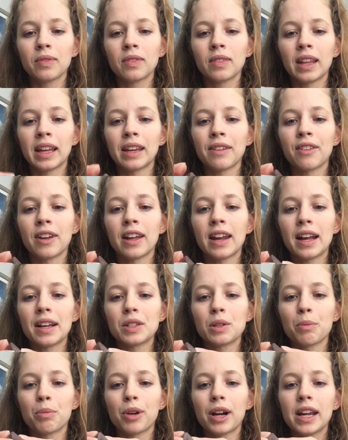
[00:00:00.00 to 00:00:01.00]
like if it has
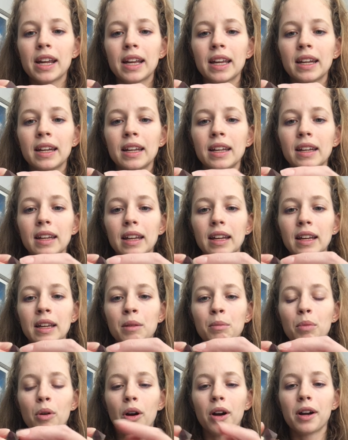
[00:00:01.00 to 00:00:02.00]
a break in it, it
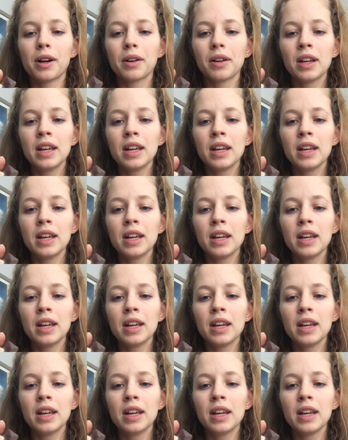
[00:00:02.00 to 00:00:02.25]
can part.